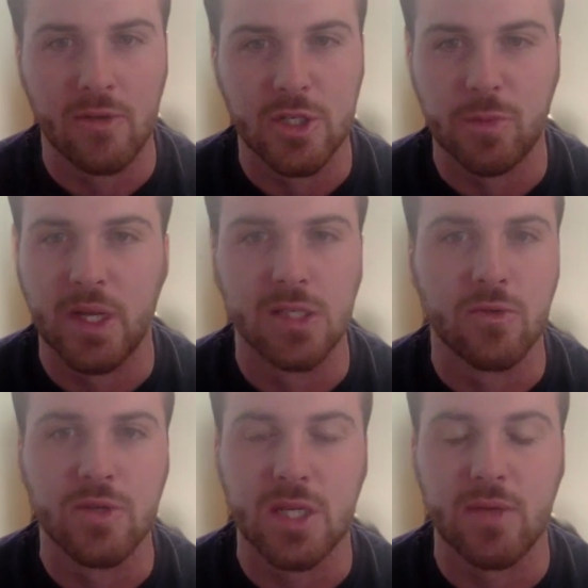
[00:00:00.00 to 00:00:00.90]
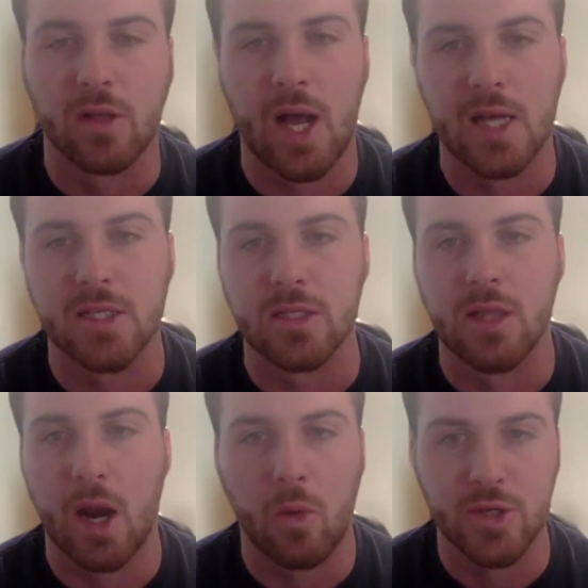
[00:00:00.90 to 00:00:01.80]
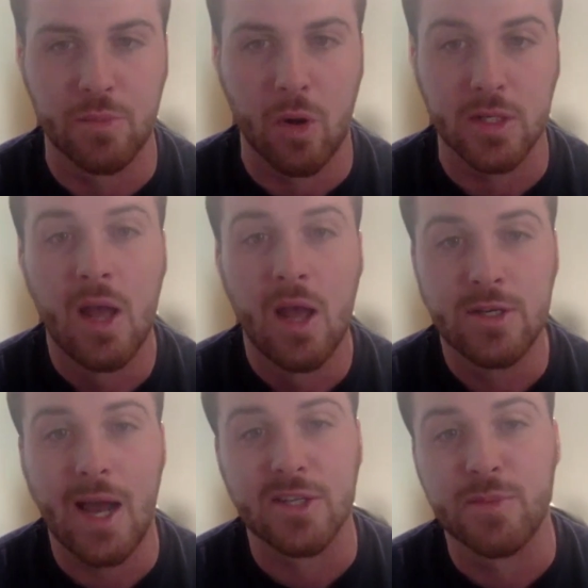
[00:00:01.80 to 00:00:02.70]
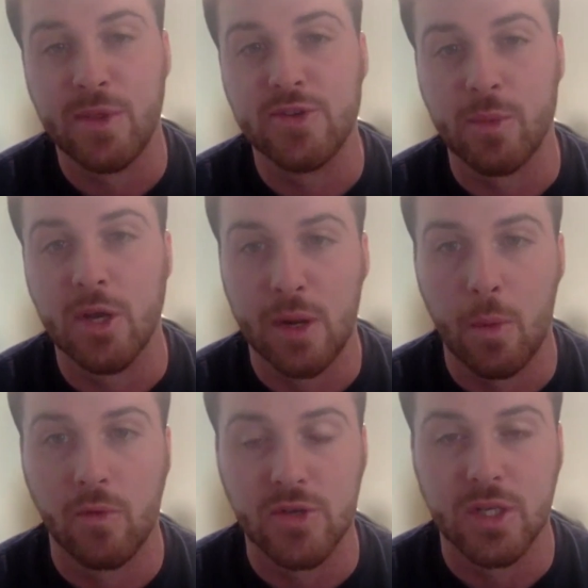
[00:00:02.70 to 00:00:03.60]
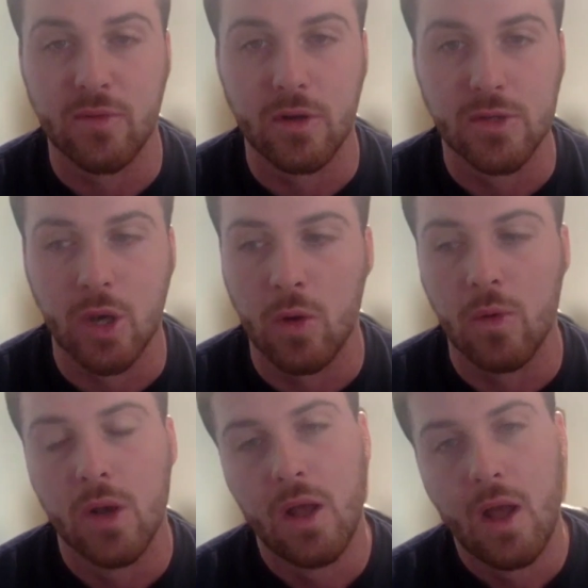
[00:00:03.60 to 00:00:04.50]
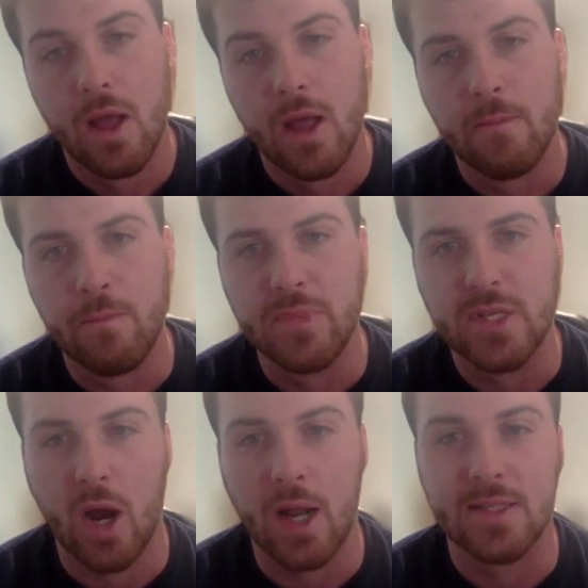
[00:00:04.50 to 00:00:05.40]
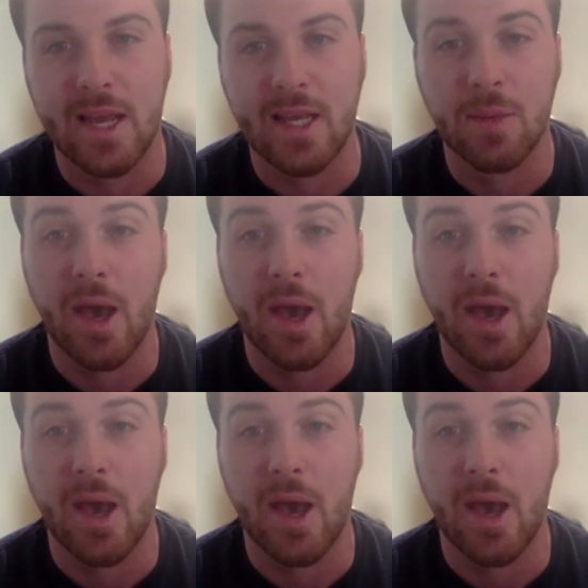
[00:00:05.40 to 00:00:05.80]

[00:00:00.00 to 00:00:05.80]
the receiver class is a lot of question marks. Jackson Smith and Jigba is my number 1 receiver, so trying to take him at